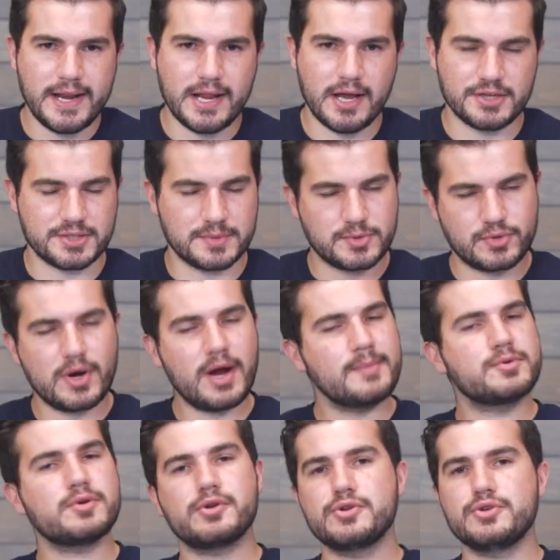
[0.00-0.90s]
Now,
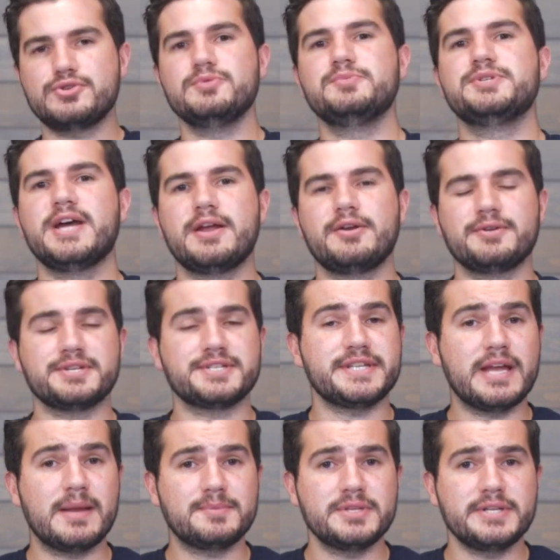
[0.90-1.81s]
subscribe to our YouTube channel to
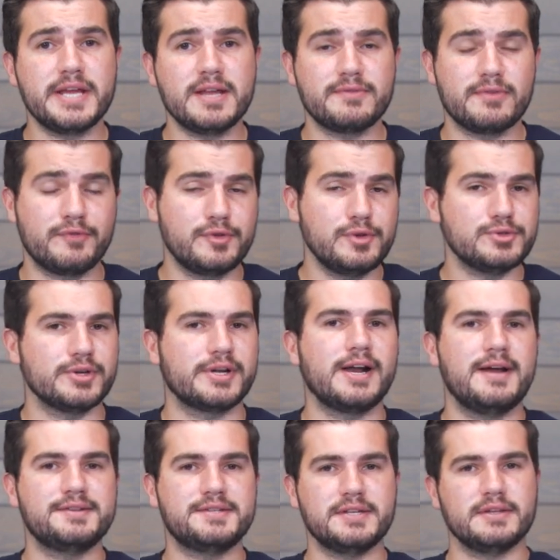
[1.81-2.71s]
stay up to date for future
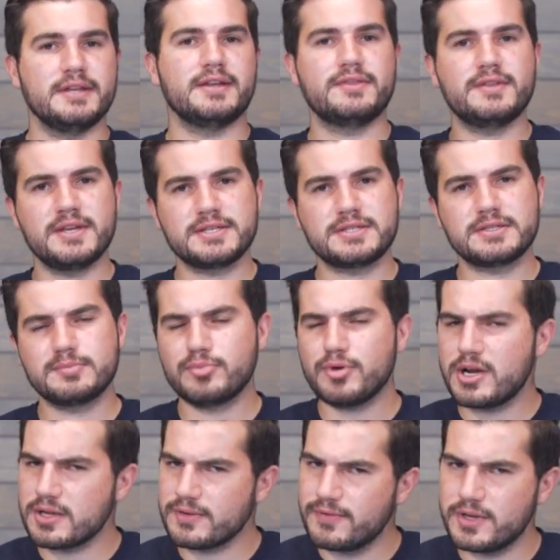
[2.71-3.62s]
content like this,
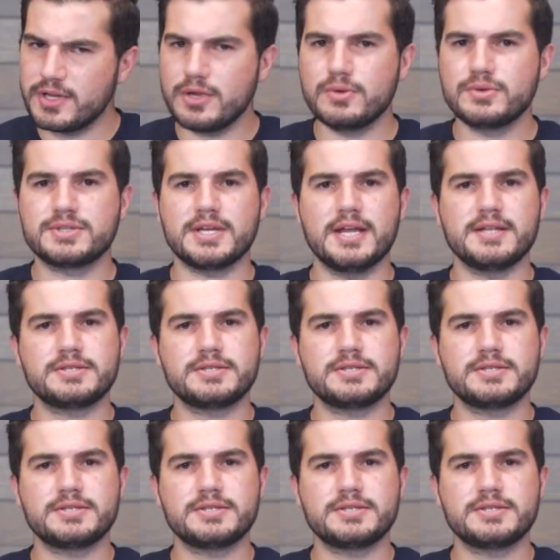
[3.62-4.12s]
product videos,